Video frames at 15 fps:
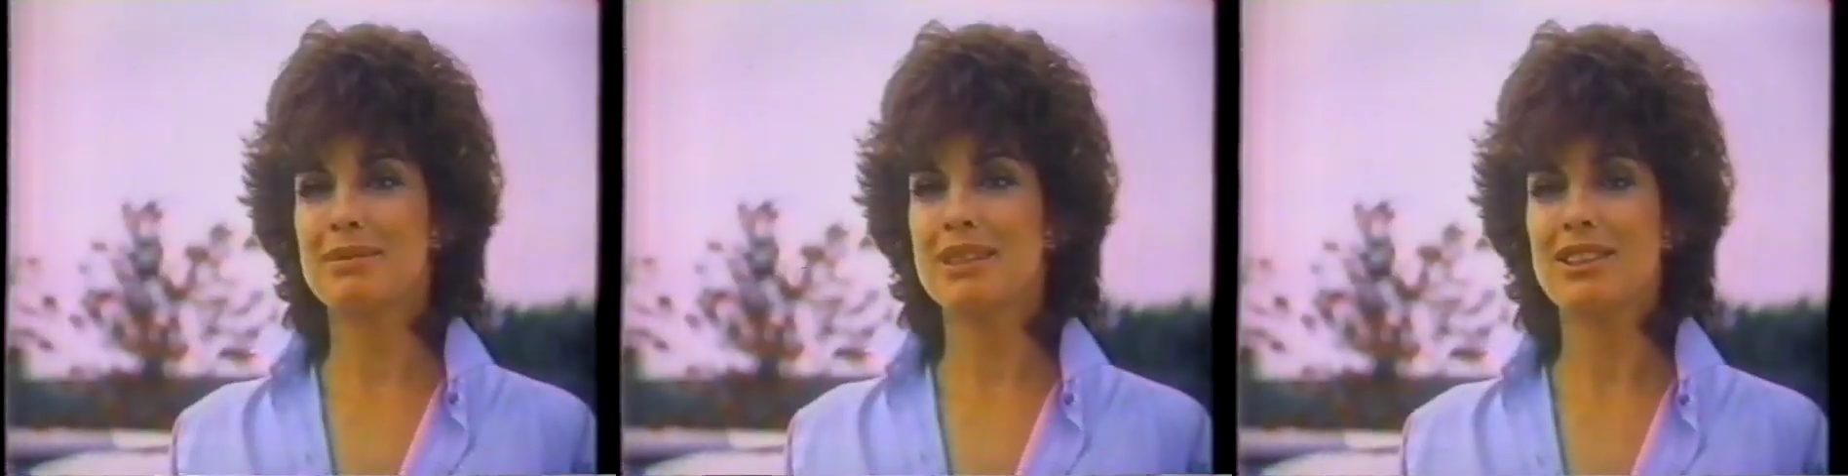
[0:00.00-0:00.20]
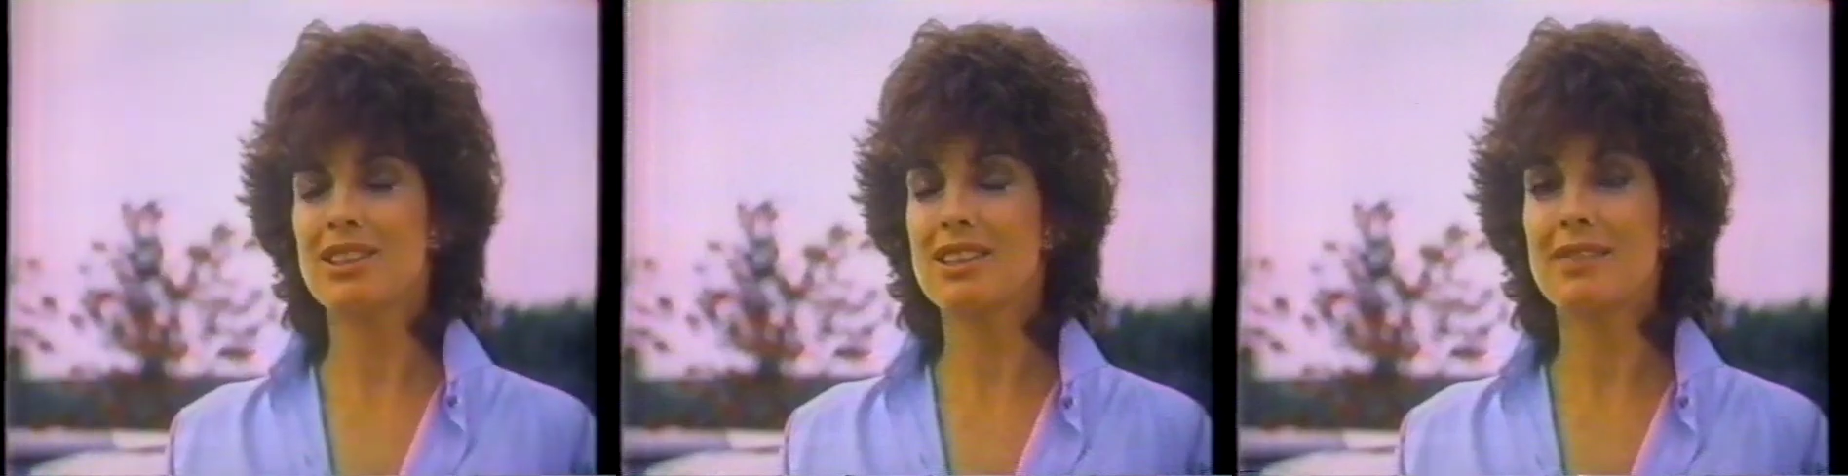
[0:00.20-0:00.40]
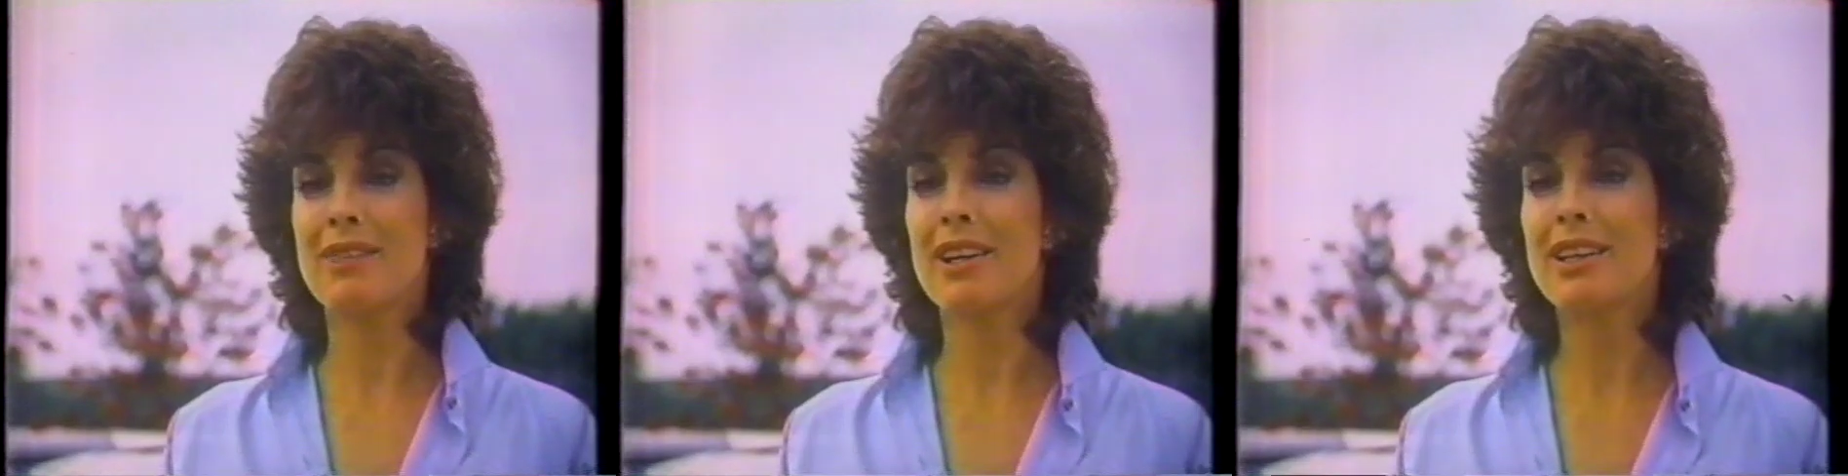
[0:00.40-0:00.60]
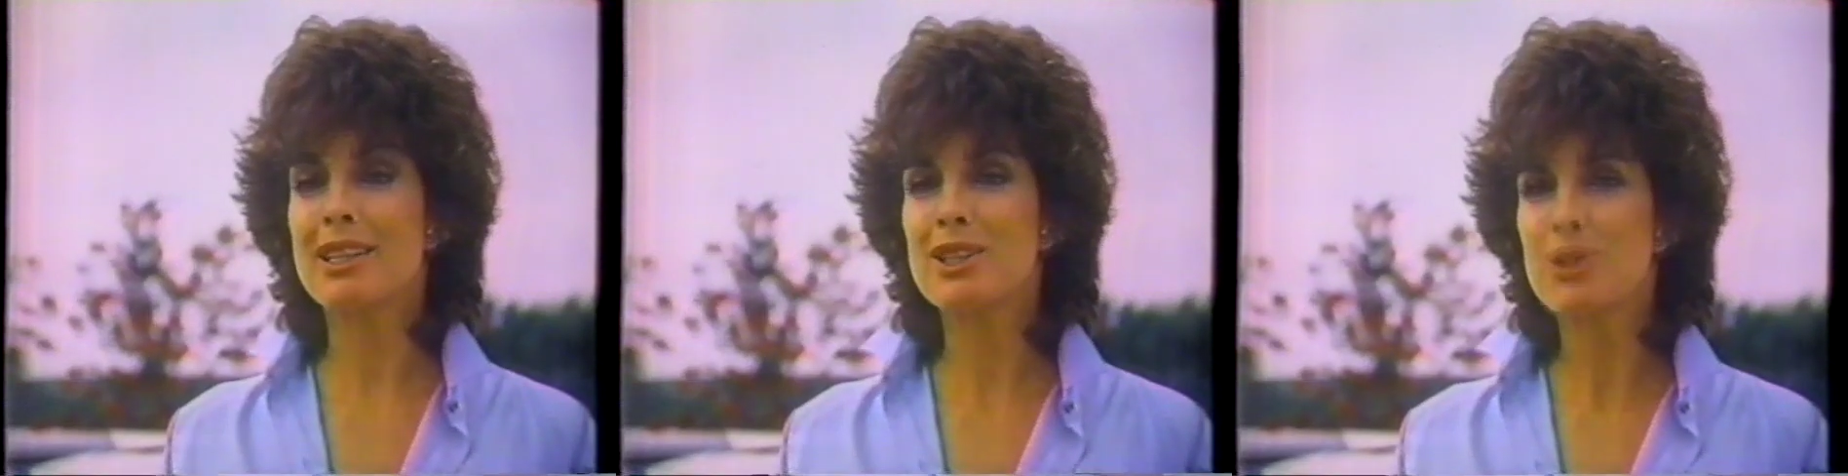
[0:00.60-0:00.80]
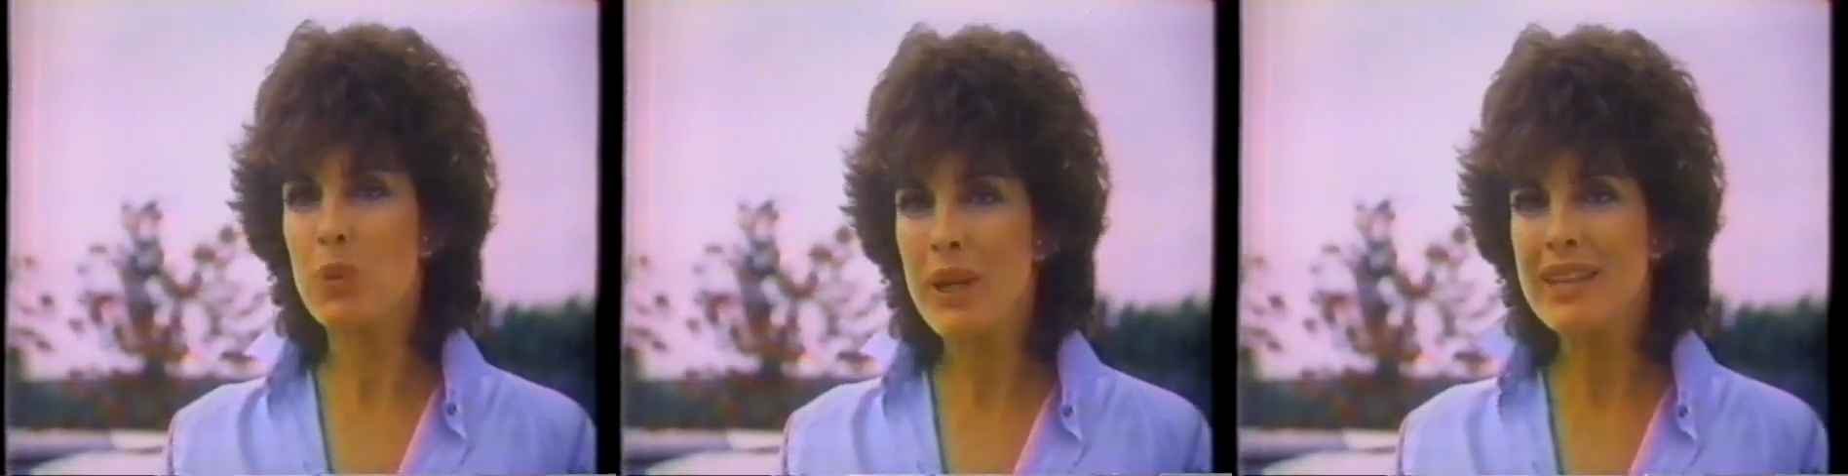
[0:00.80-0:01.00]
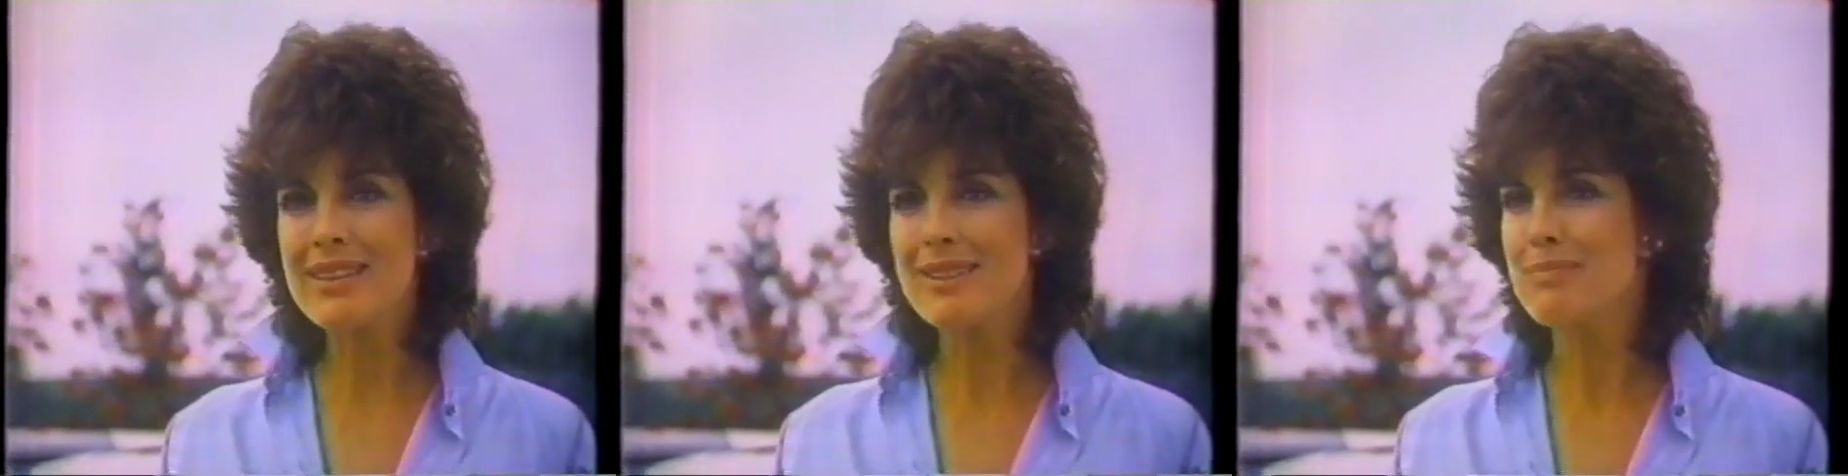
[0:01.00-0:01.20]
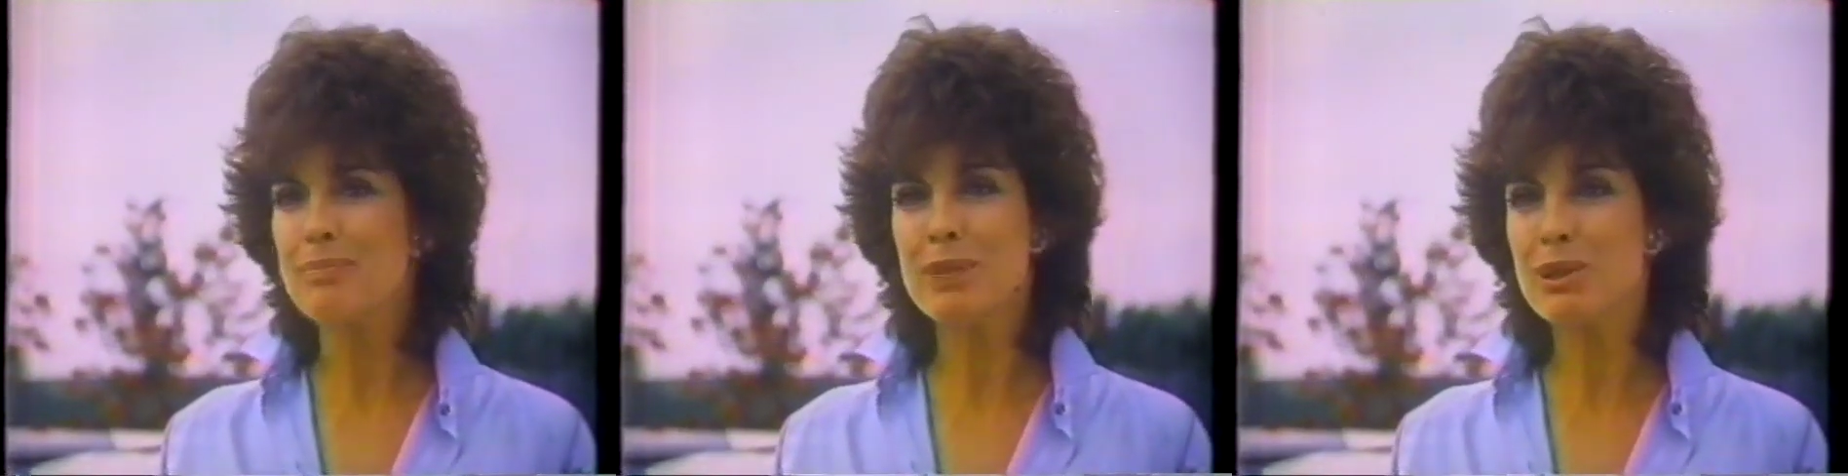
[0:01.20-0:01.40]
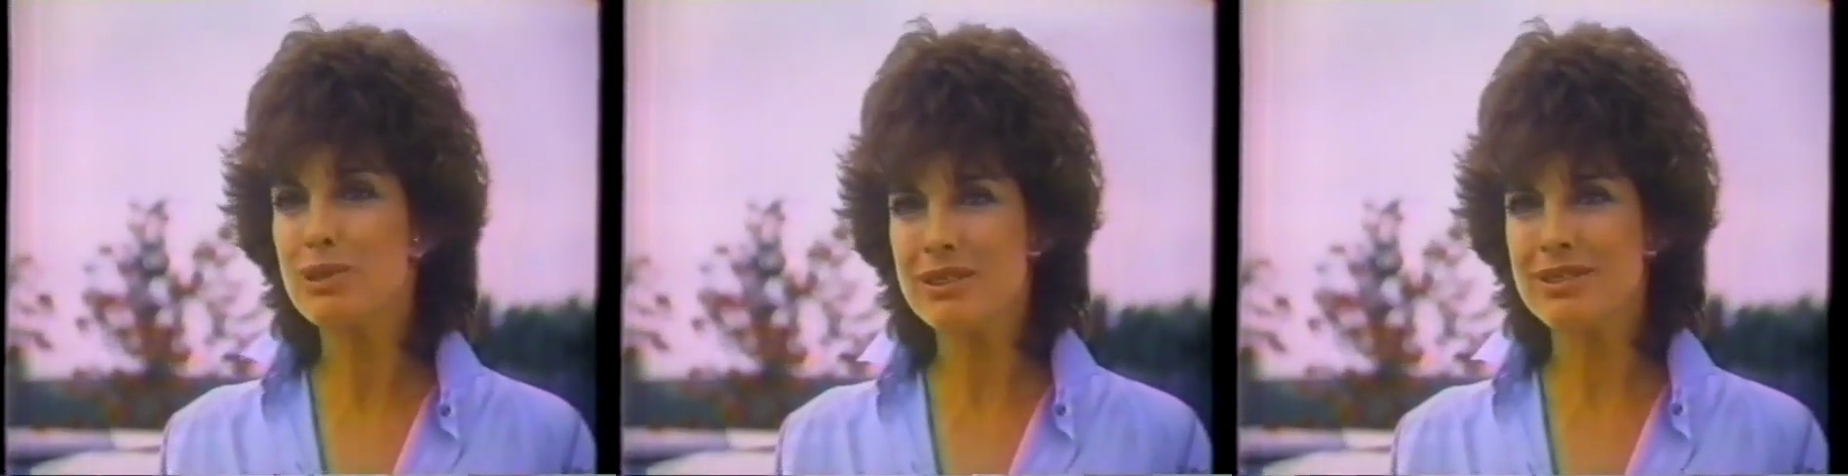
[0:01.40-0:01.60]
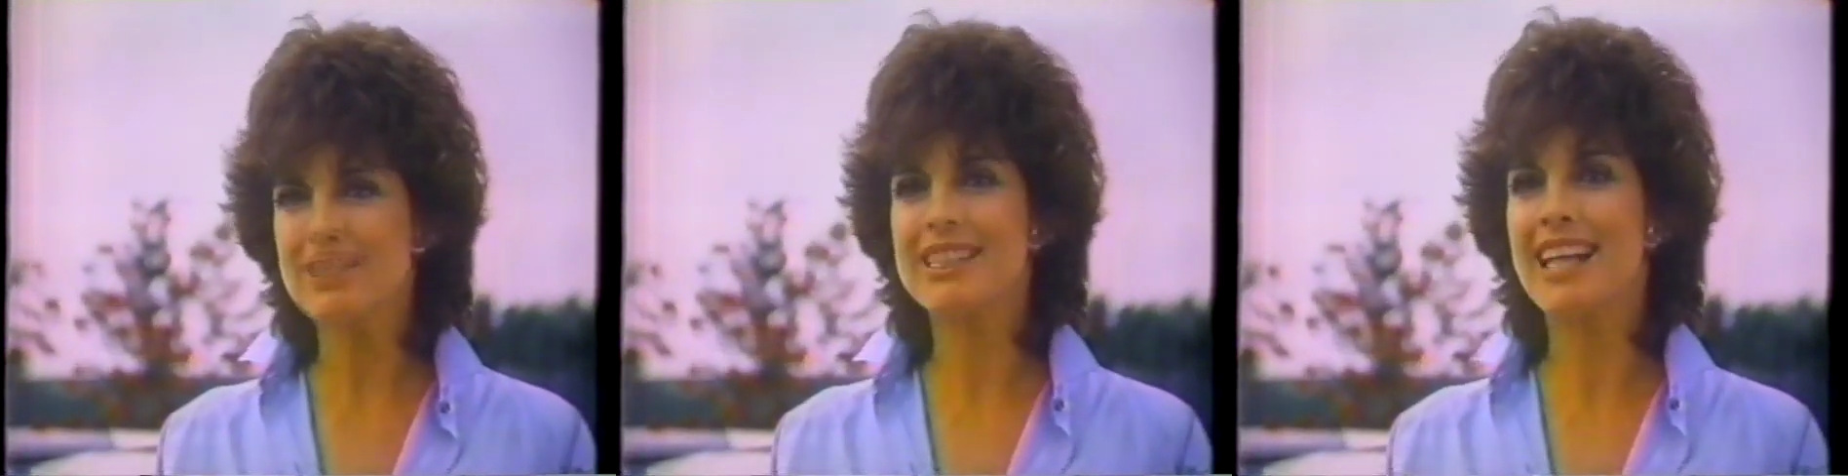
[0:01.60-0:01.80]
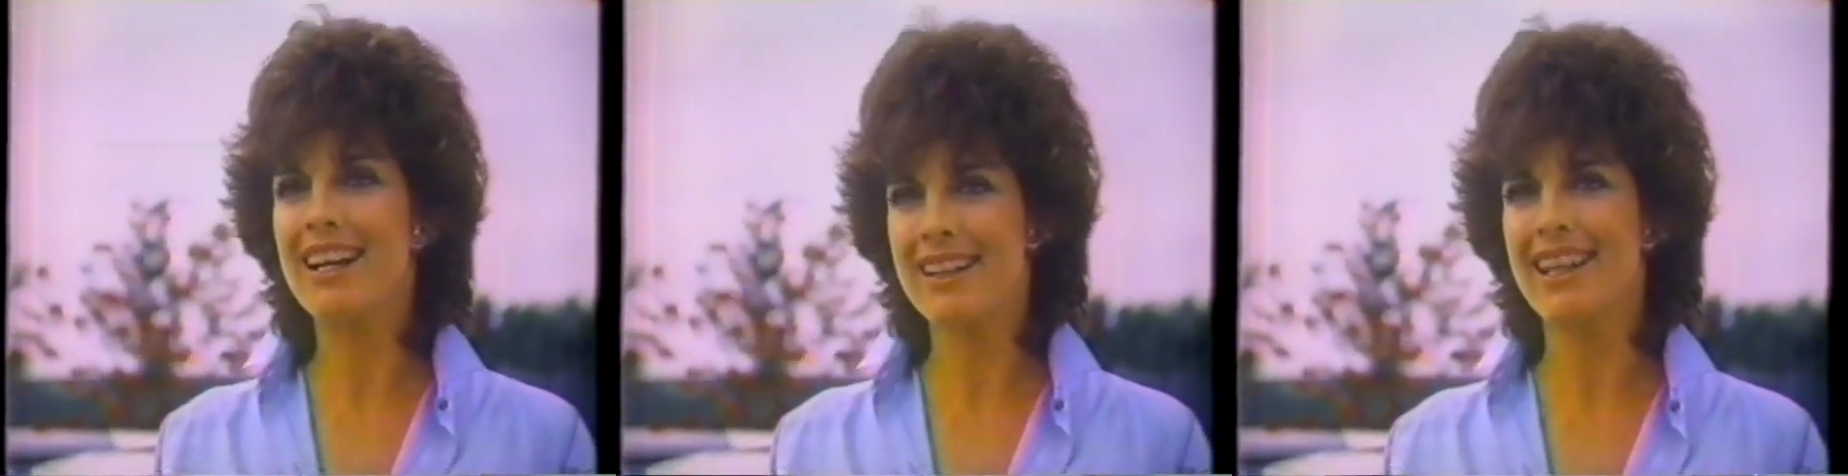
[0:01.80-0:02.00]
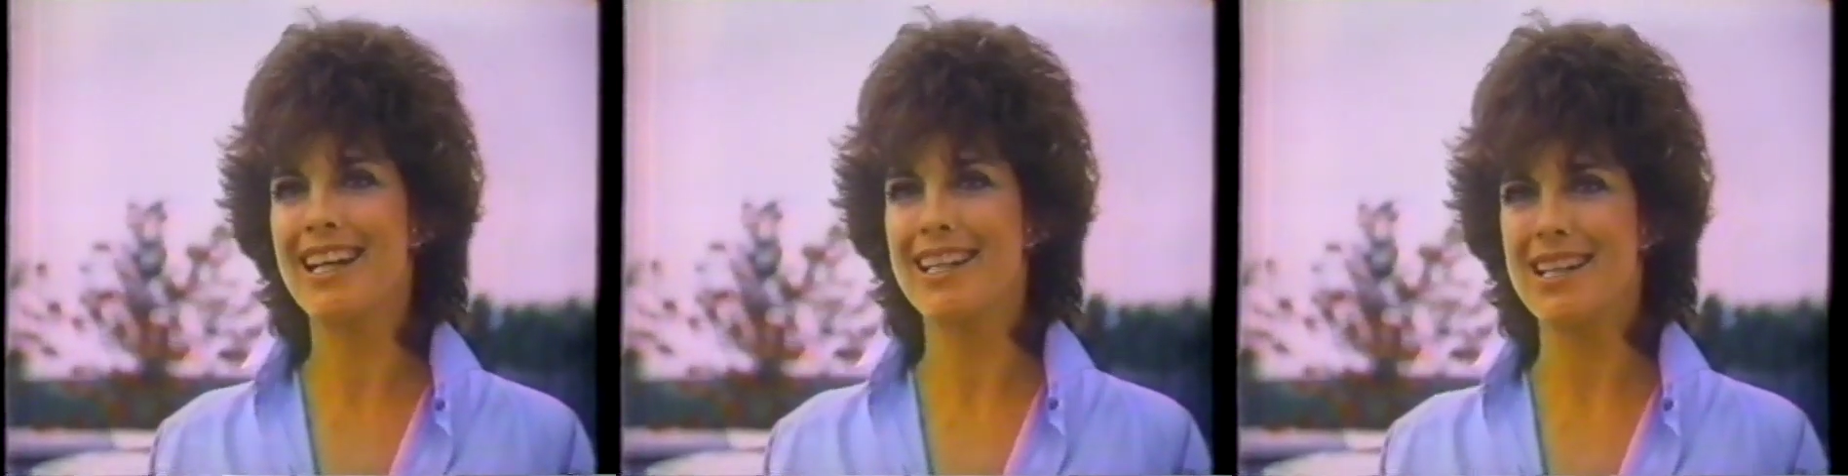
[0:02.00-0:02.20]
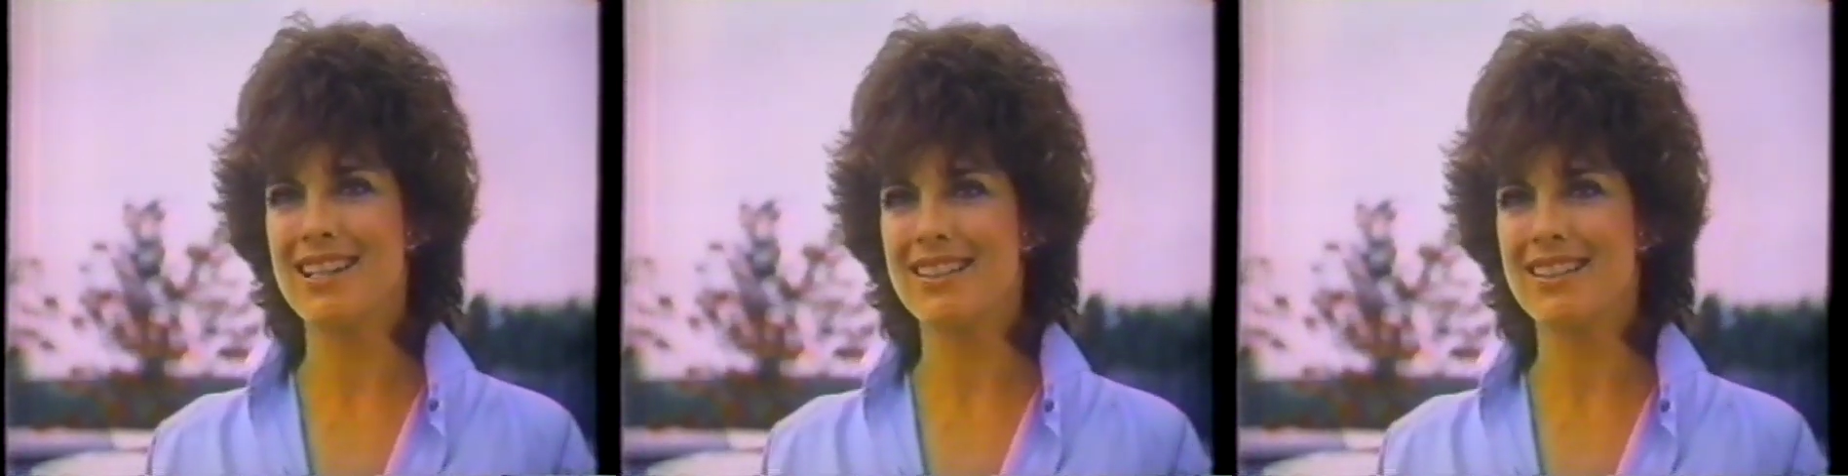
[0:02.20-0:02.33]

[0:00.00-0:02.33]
She's a very sweet and beautiful young lady.